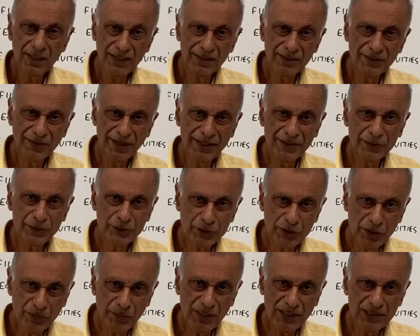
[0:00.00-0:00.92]
and thank you
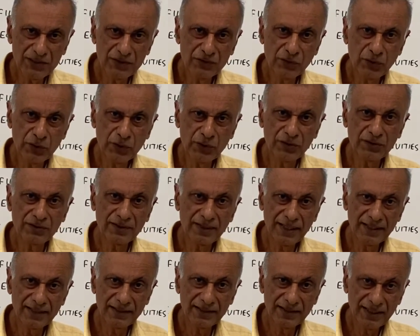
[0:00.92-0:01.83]
so much for your
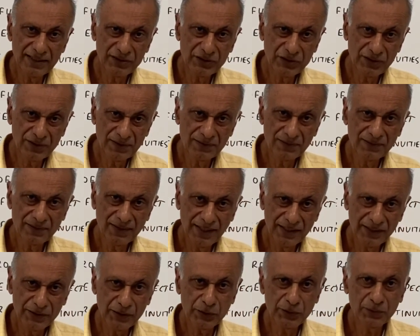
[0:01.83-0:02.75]
kind attention.
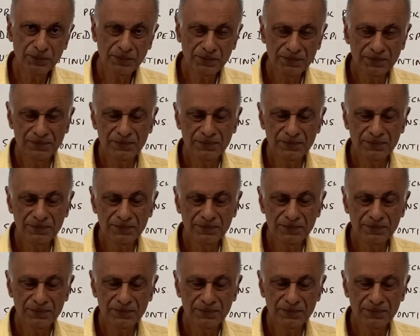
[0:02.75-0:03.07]
Thank you.